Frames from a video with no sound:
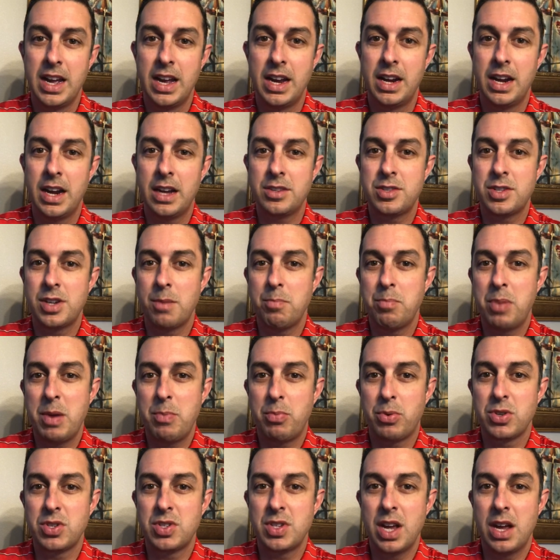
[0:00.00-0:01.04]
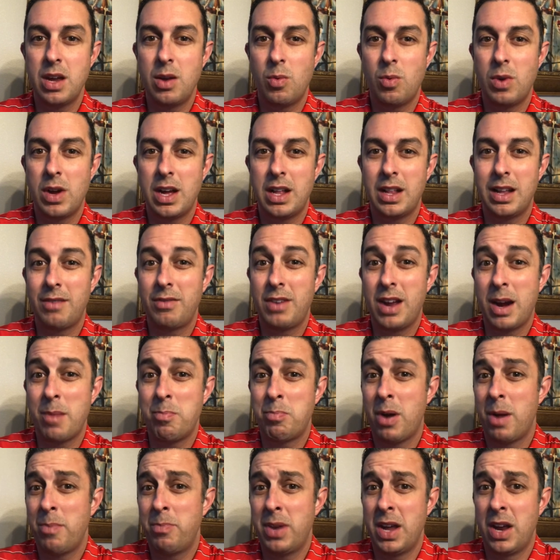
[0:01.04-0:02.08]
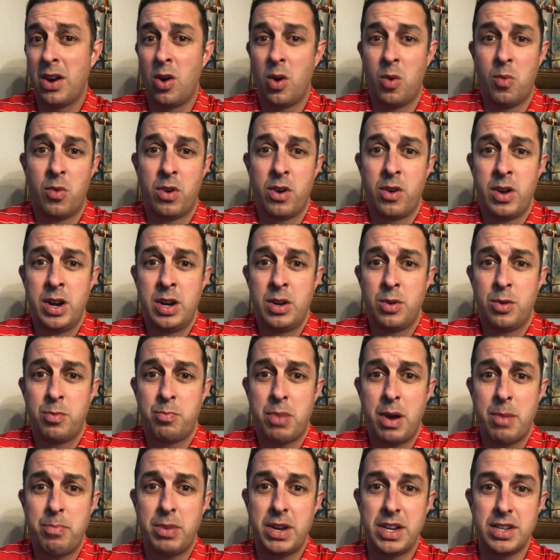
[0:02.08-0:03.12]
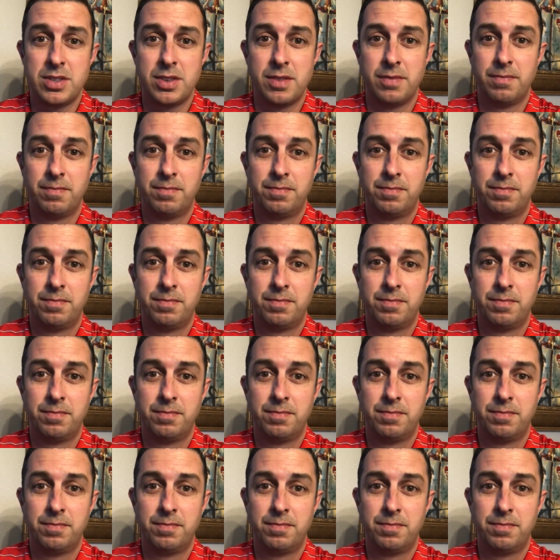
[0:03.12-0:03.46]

Now, some people say, well, I've got a puppy at home. What do I do with puppies?